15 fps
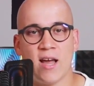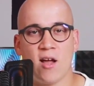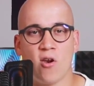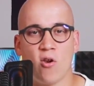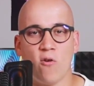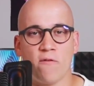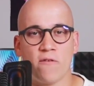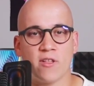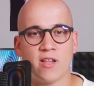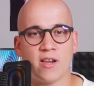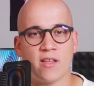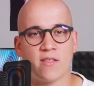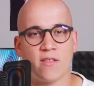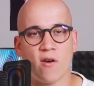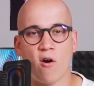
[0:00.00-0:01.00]
Low
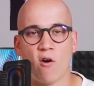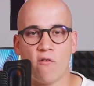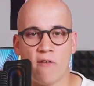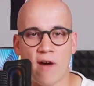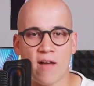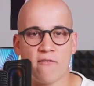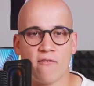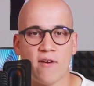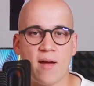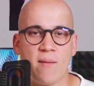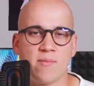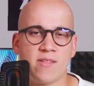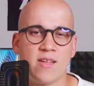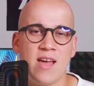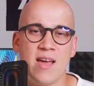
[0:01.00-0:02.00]
fidelity or
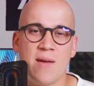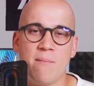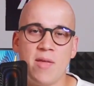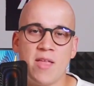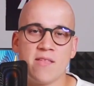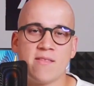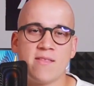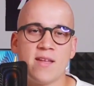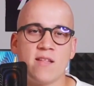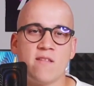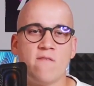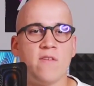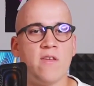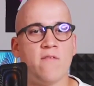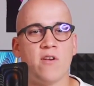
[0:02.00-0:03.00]
wireframes means that
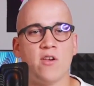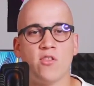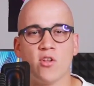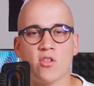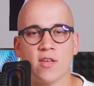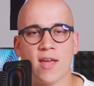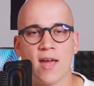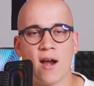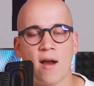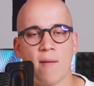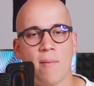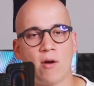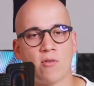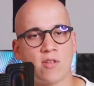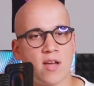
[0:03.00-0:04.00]
we will not care
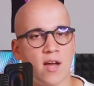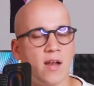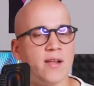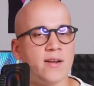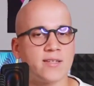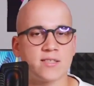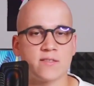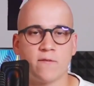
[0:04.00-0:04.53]
about colors,